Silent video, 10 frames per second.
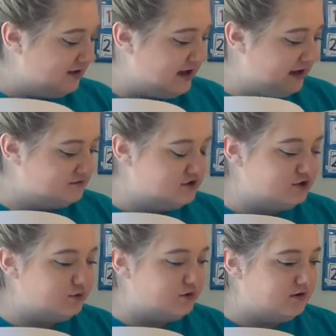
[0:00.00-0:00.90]
How
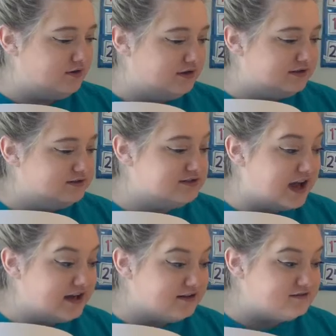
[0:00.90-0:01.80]
do
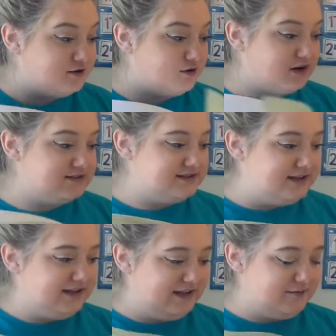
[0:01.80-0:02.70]
dinosaurs
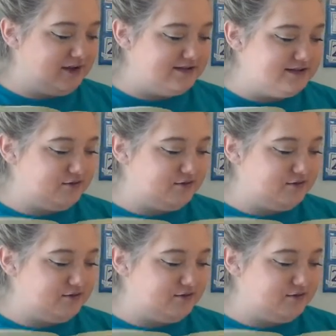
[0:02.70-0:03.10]
get well soon?